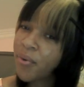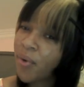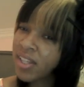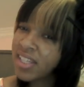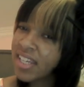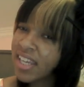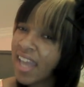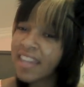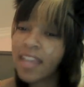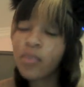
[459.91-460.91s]

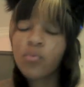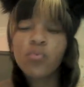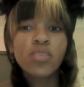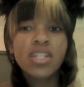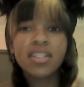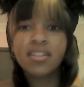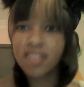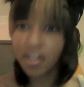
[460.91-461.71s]
quality and, like, really